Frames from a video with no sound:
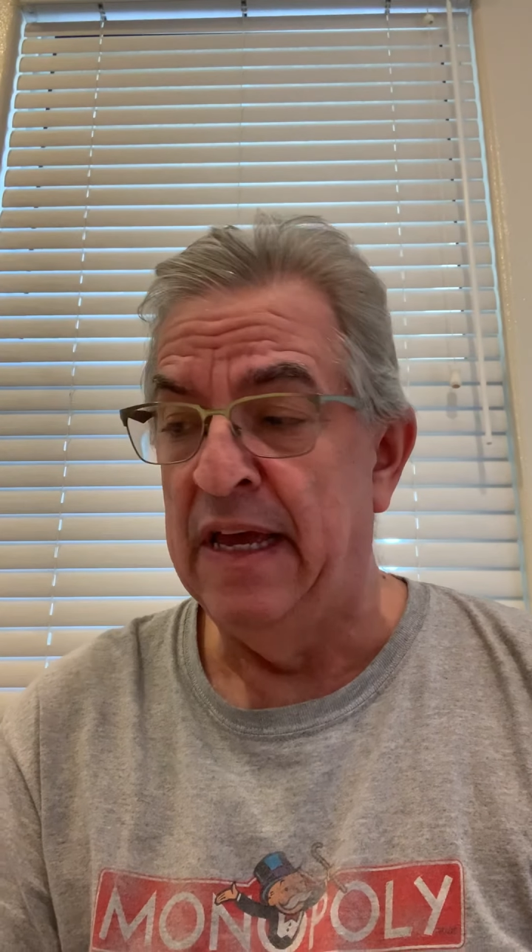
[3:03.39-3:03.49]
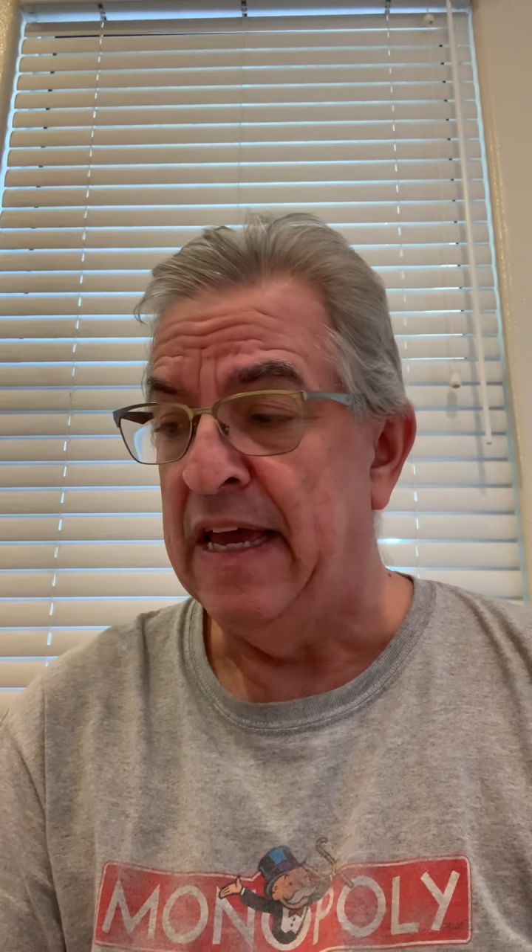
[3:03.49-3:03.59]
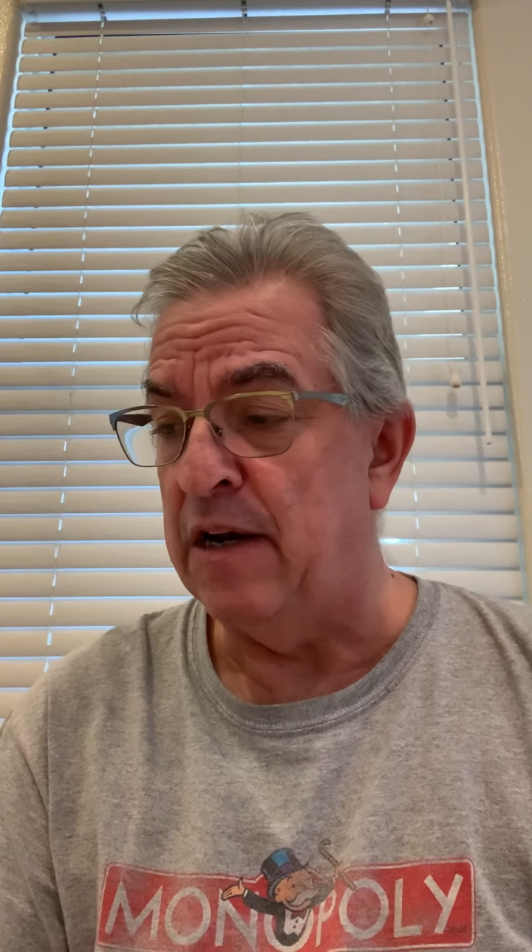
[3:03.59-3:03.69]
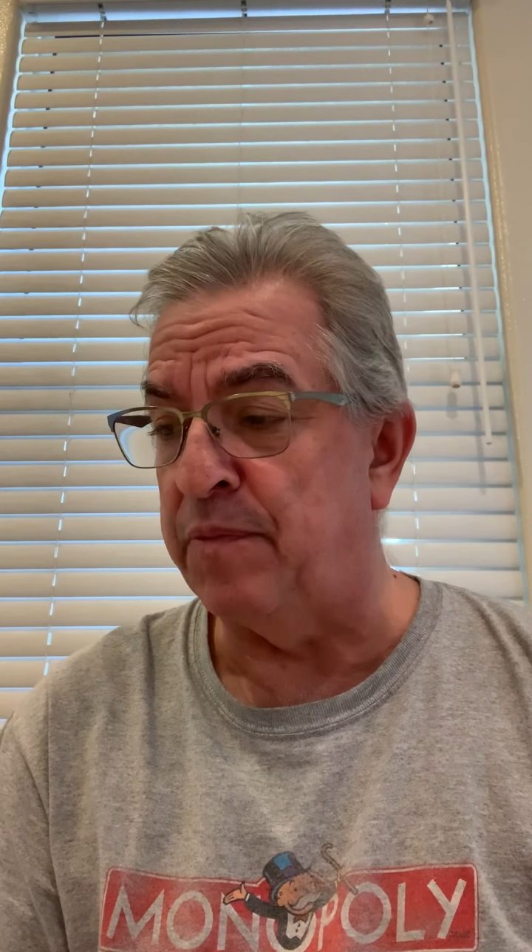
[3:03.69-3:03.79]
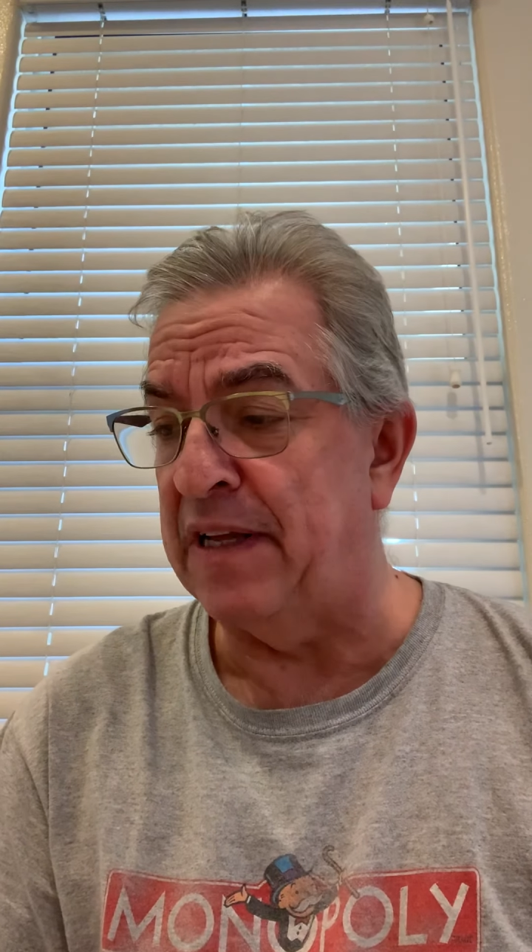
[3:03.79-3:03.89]

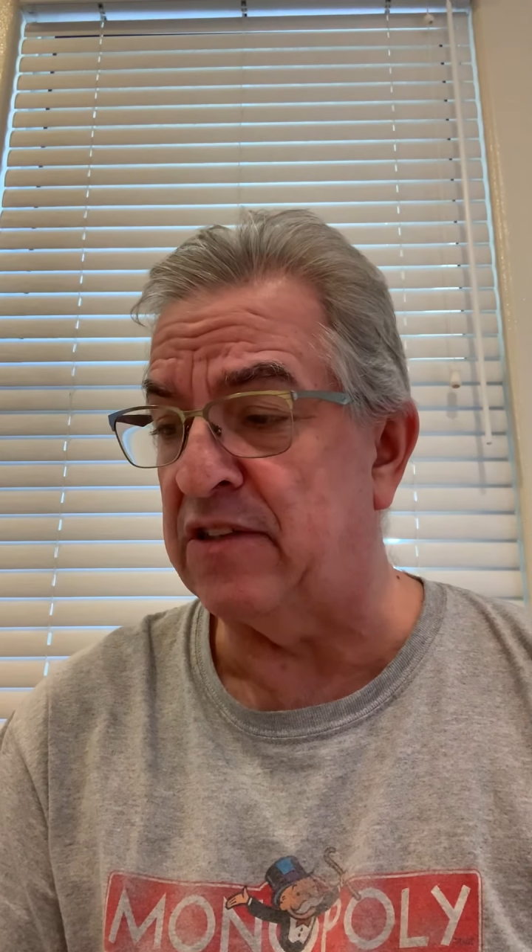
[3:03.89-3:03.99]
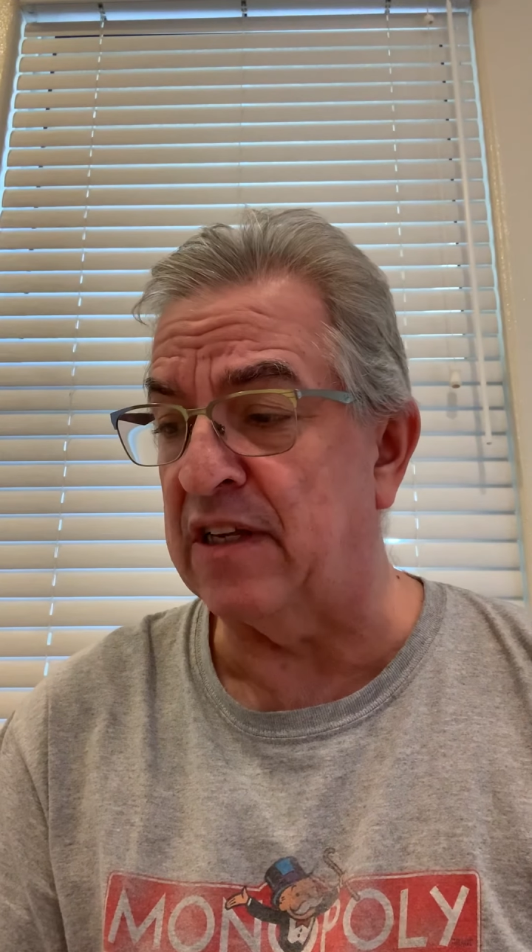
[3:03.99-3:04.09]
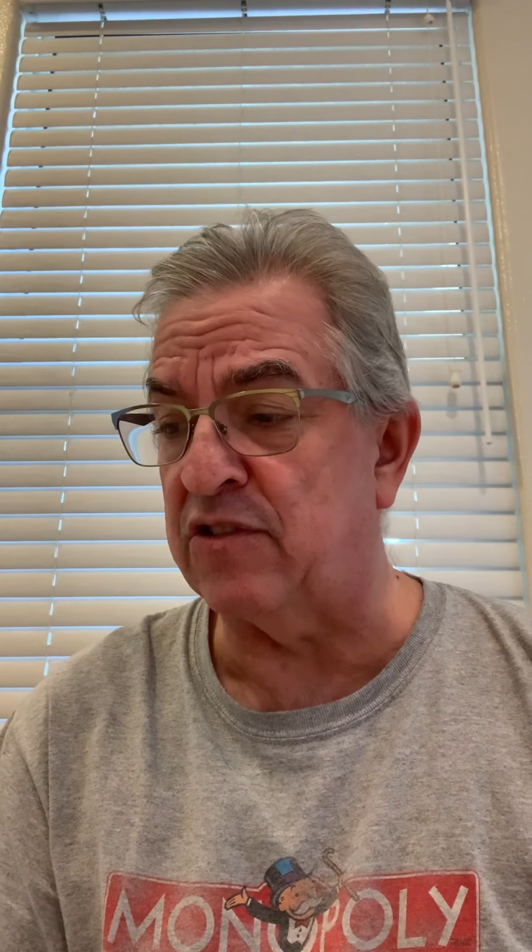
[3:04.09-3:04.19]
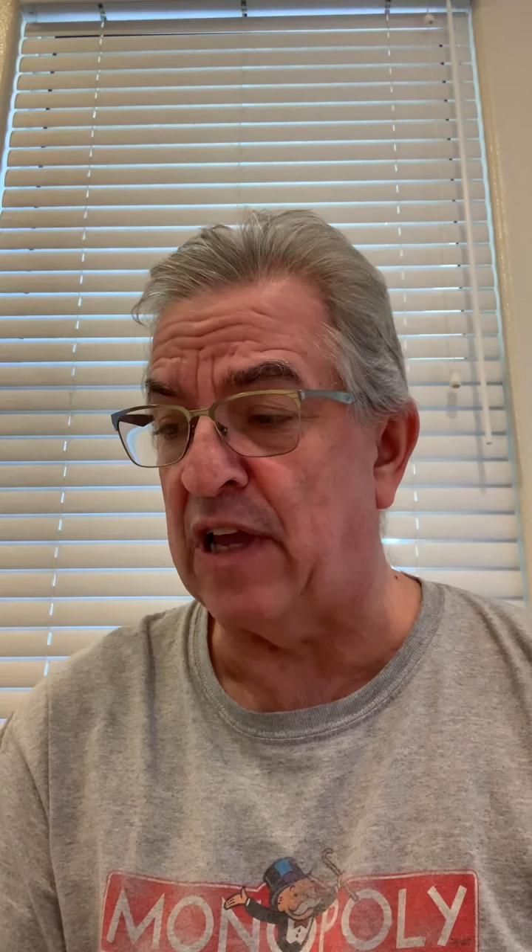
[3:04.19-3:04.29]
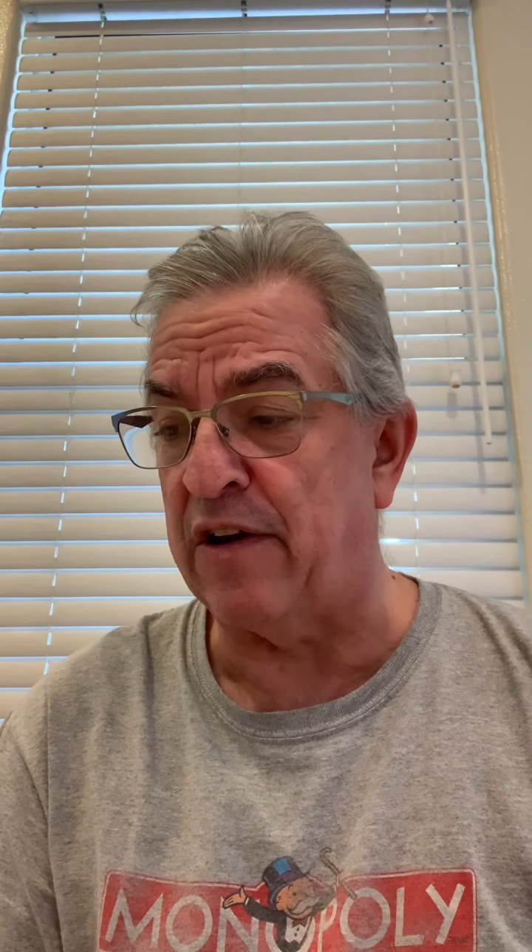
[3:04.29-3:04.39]
In a place
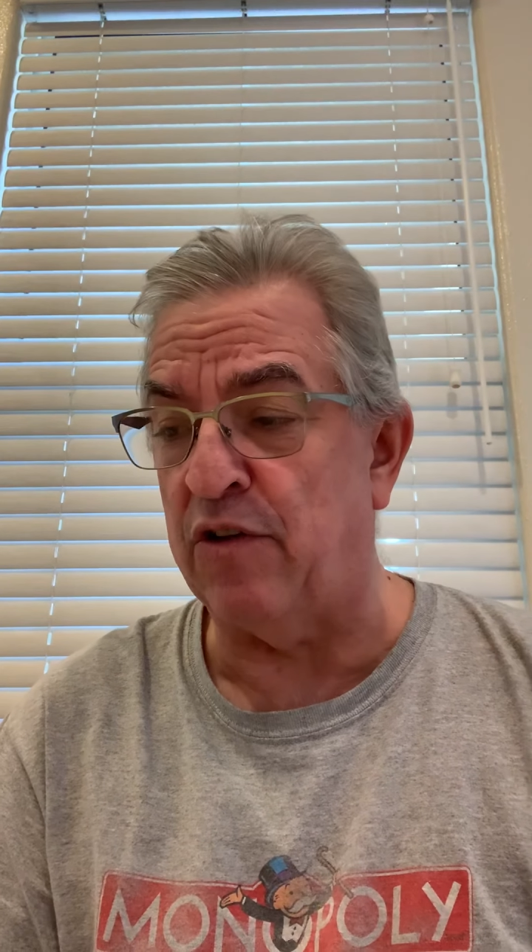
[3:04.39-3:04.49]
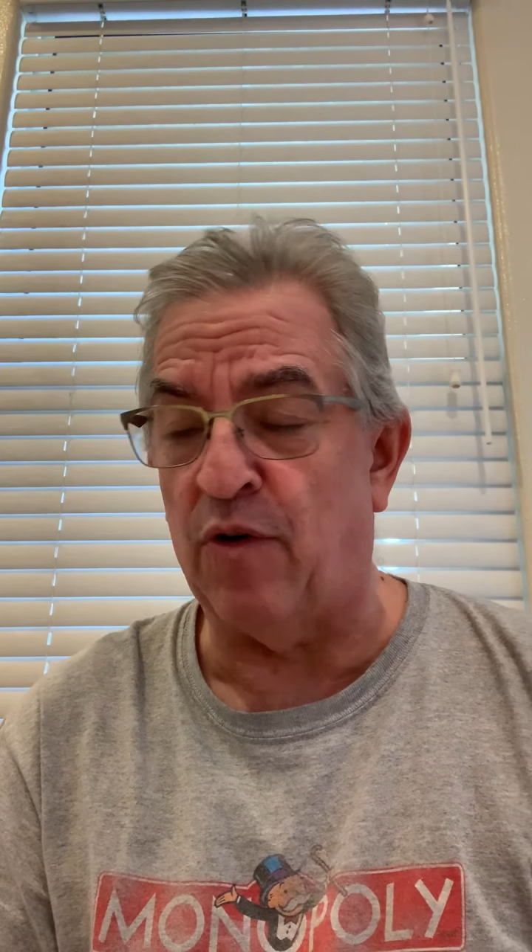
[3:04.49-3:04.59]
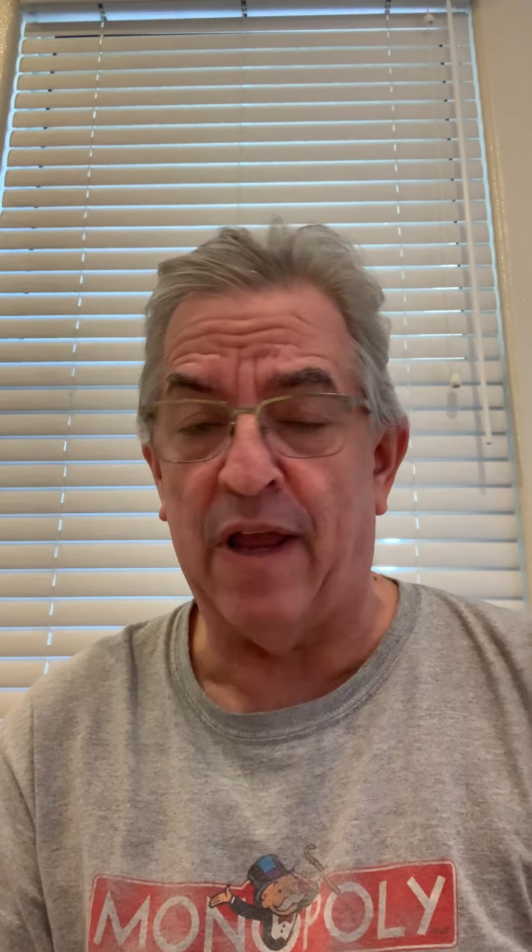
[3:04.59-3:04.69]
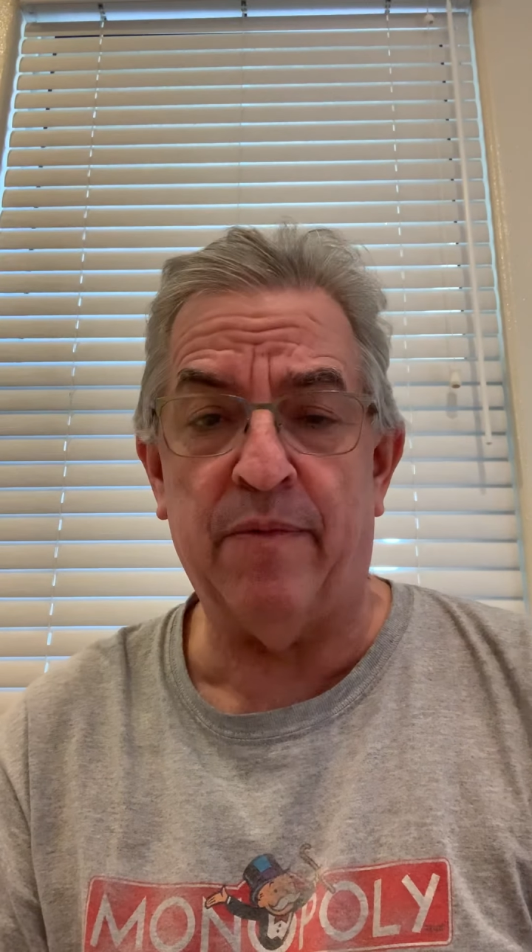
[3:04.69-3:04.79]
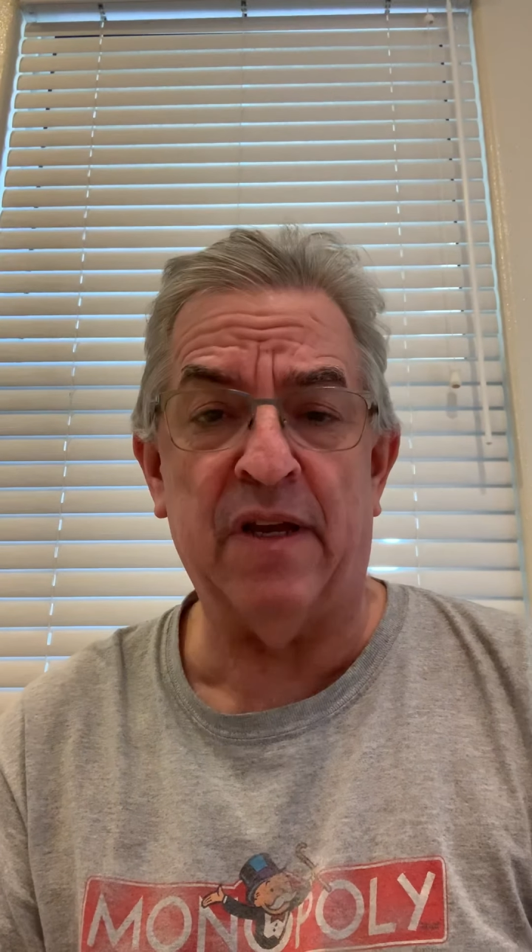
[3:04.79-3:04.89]
like Saudi
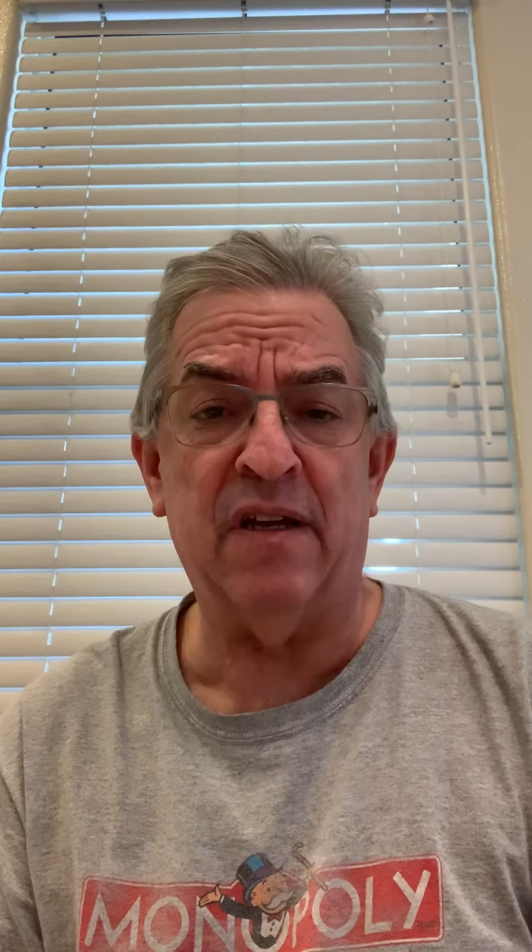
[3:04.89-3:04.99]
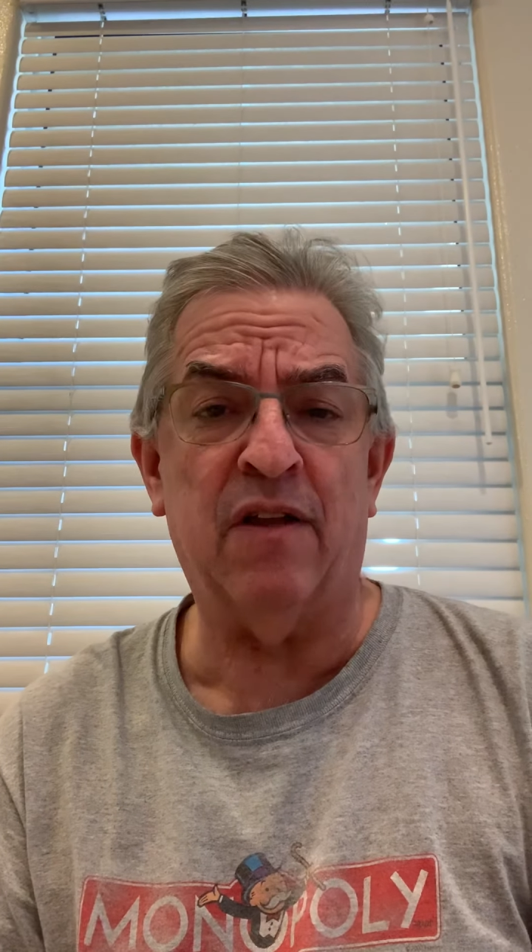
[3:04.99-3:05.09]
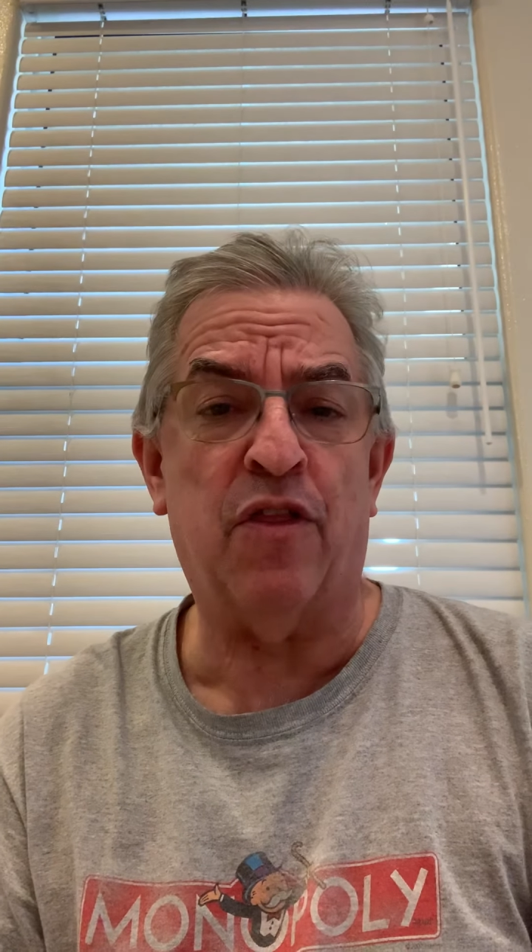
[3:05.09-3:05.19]
Arabia,